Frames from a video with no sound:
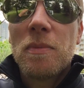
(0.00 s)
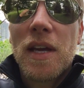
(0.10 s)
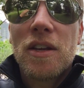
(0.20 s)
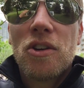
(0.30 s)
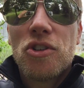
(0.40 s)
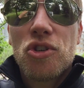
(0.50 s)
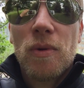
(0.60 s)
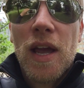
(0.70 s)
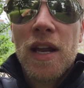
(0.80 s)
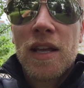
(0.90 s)
made a good
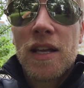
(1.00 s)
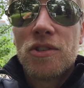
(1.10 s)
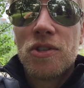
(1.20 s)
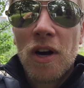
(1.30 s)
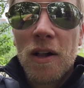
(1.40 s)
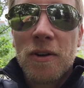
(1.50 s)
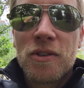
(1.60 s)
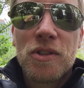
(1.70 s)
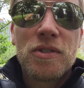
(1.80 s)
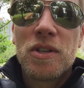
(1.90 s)
trade into
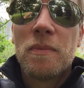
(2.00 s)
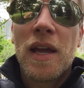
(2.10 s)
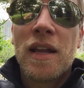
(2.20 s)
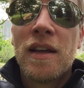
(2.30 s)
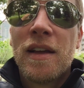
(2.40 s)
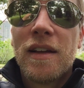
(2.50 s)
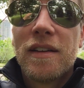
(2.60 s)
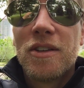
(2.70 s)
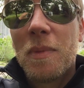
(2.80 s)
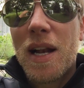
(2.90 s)
dollars, you made
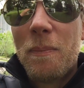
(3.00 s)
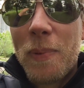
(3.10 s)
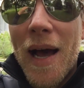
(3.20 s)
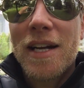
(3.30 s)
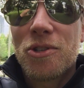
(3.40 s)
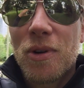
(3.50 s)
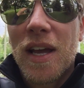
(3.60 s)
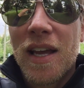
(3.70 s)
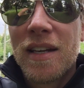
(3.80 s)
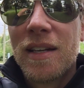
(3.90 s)
a bad
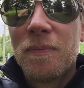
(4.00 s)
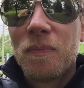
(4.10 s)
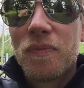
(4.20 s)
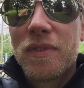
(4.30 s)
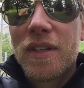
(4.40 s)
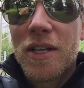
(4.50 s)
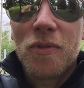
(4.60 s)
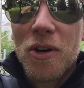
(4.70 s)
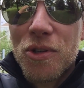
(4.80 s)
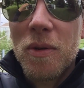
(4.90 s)
trade as
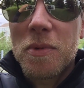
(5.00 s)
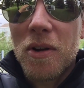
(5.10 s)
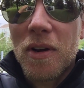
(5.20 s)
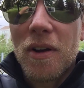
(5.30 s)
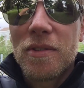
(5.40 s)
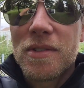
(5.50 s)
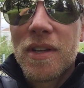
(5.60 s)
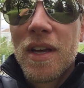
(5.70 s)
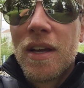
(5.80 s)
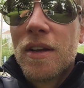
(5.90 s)
far as crypto
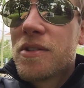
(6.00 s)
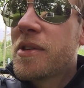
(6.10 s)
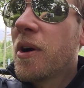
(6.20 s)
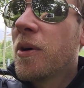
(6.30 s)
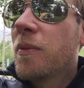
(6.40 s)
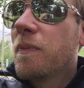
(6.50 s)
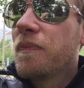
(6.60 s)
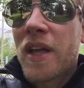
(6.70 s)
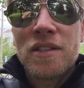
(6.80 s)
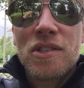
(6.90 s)
goes. So
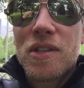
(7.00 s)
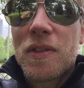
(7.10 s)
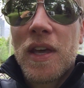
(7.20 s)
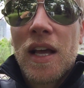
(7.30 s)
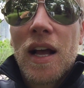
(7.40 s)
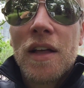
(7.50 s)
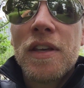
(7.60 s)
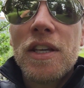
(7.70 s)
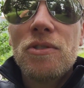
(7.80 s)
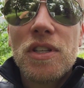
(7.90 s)
that's just the thing. I
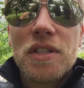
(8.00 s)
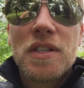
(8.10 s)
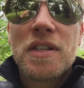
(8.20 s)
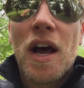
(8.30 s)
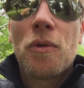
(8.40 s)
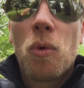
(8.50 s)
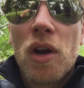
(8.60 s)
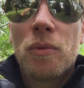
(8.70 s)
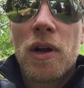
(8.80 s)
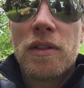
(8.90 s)
think you need to decide
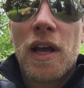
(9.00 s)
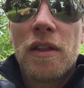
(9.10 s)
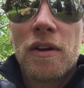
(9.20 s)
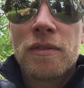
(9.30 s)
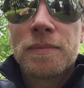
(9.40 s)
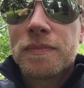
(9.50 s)
one way or the other